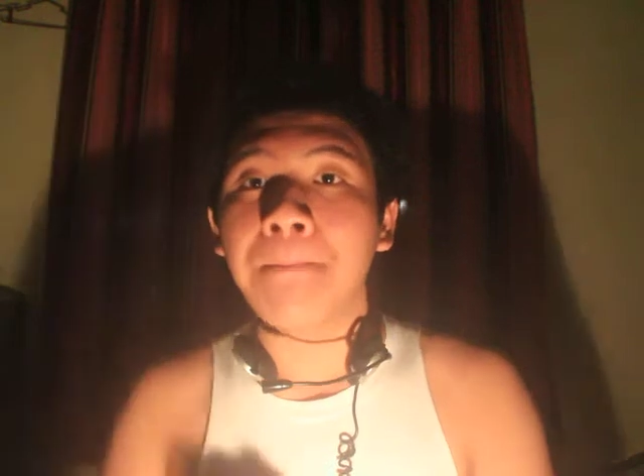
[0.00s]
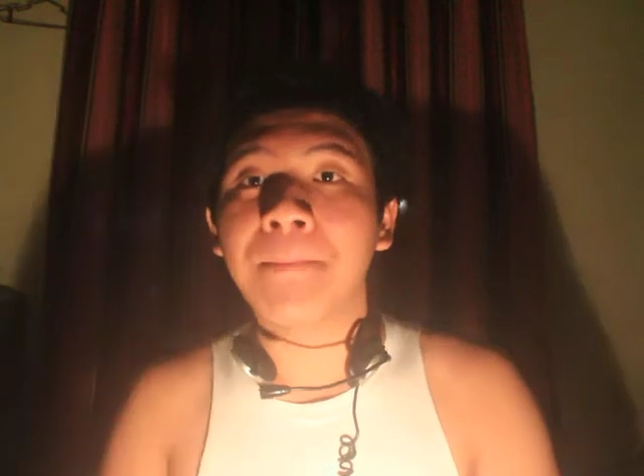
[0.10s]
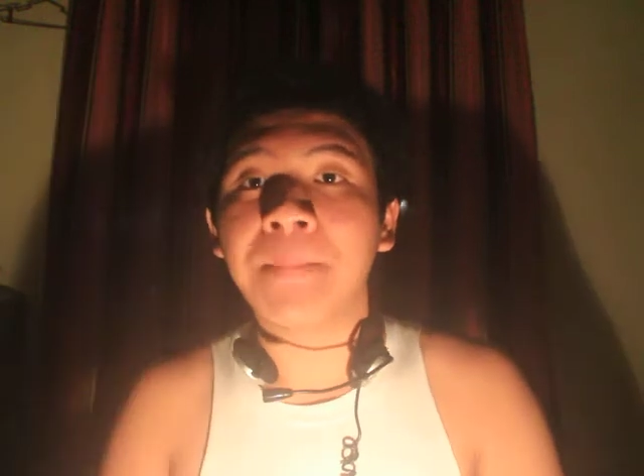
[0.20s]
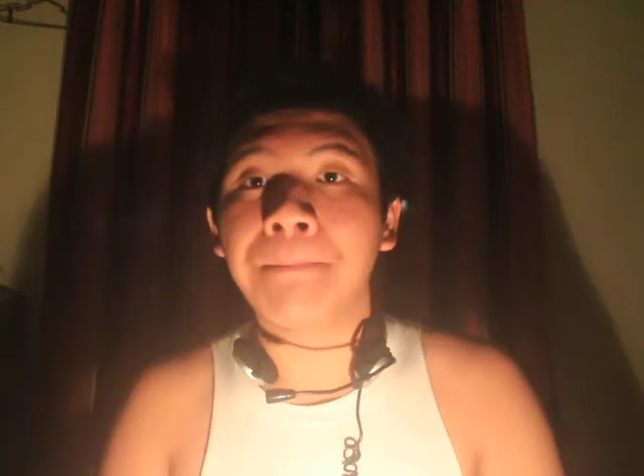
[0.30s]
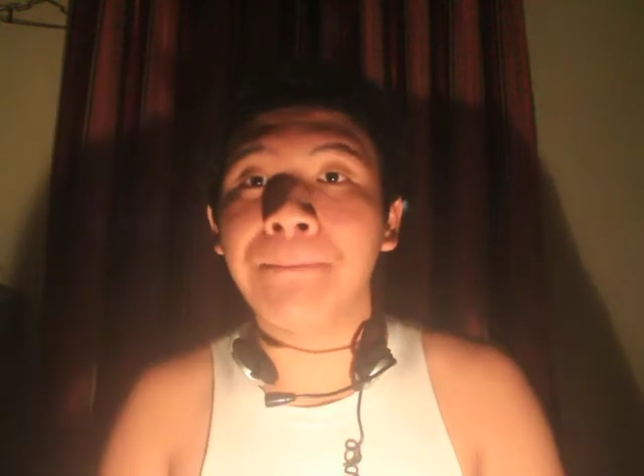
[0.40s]

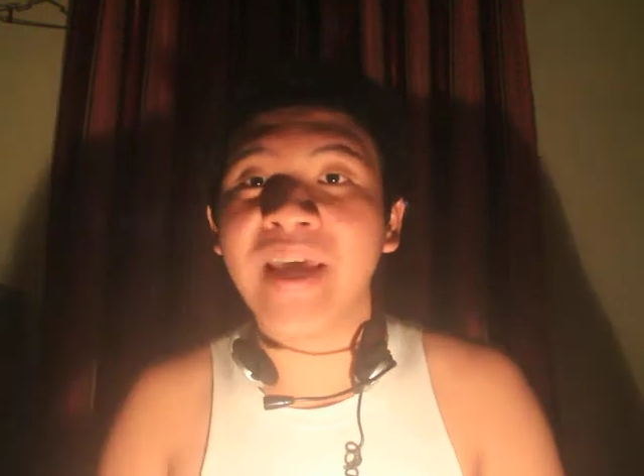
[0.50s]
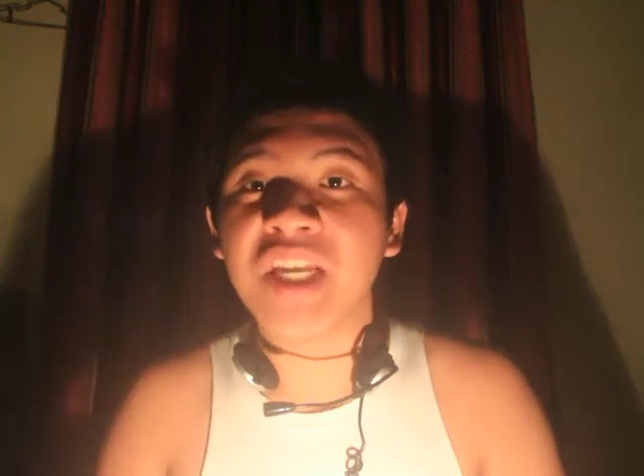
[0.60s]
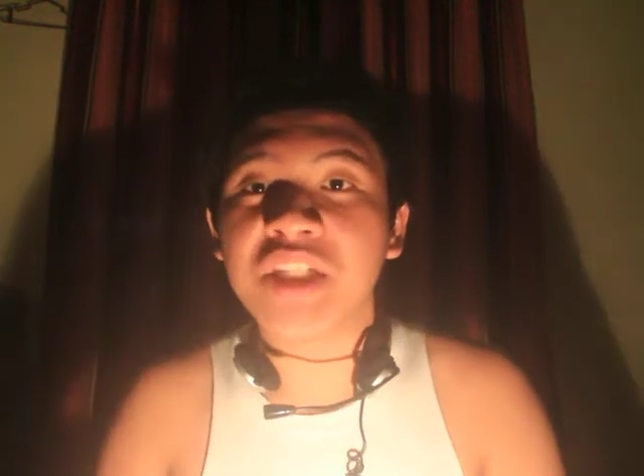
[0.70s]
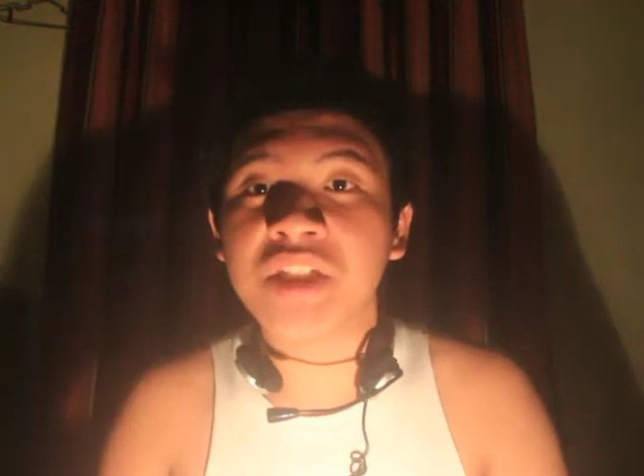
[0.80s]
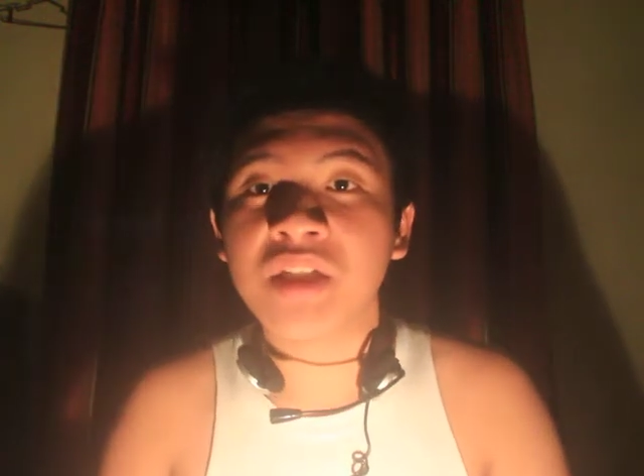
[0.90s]
But,
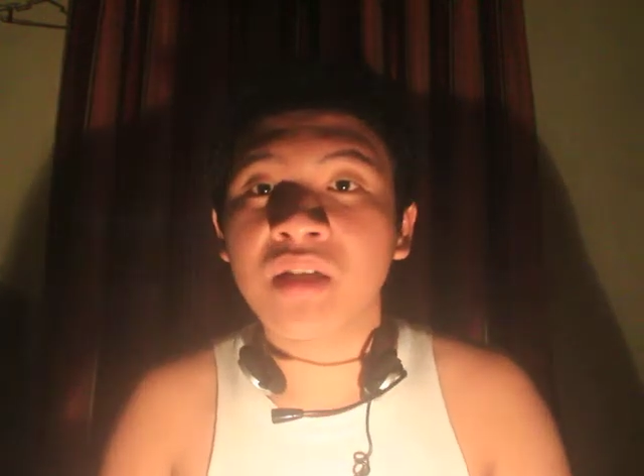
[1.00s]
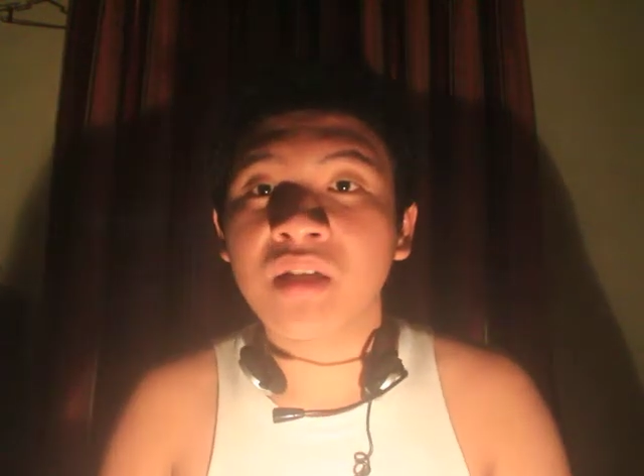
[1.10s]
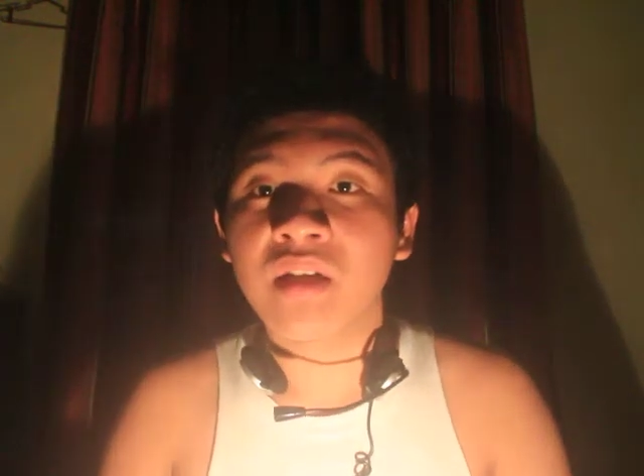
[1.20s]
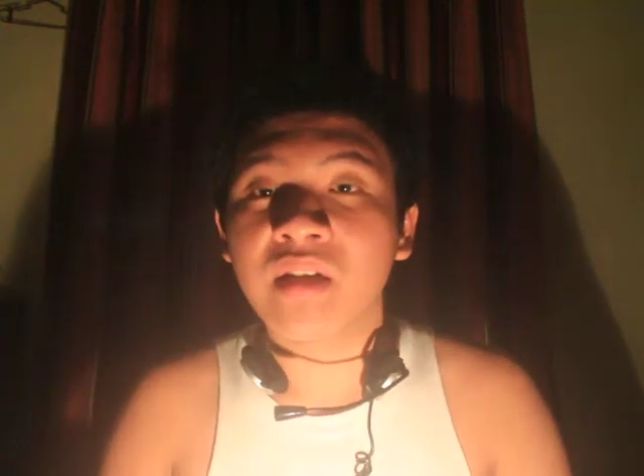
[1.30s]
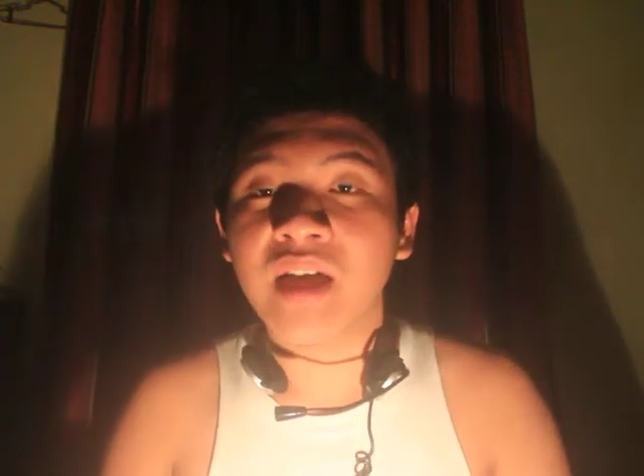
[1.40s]
bitch,
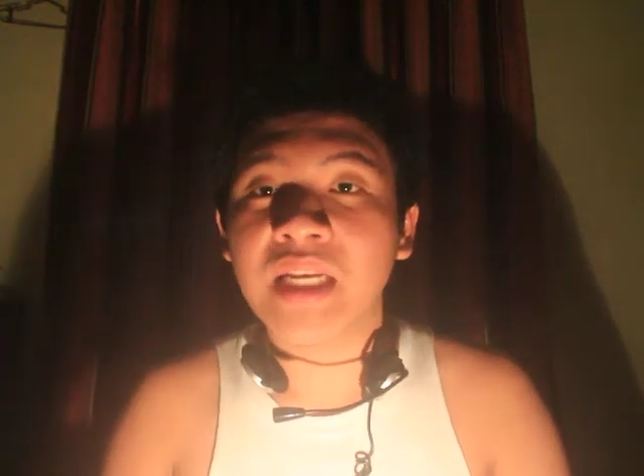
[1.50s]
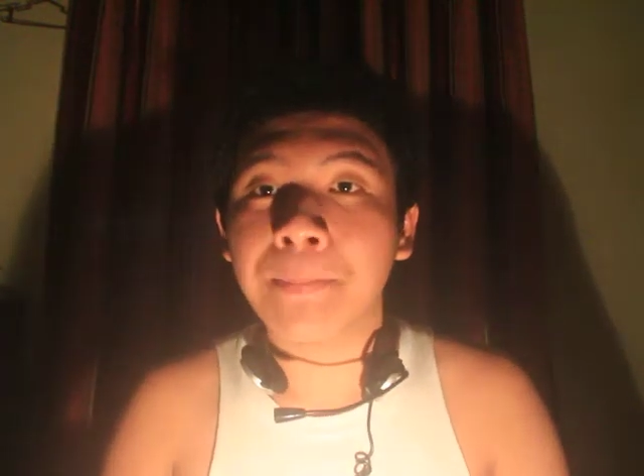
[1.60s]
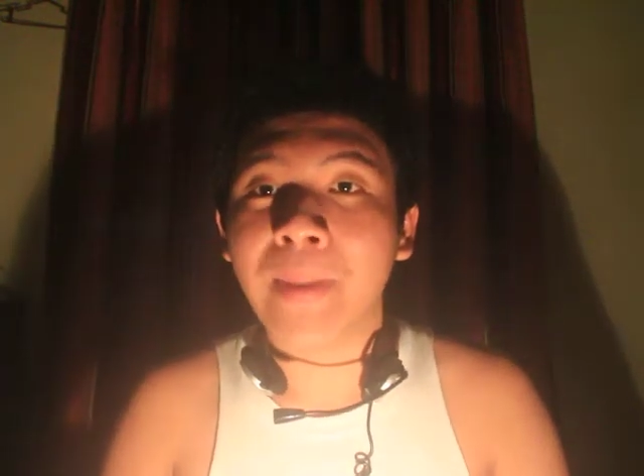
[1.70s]
can a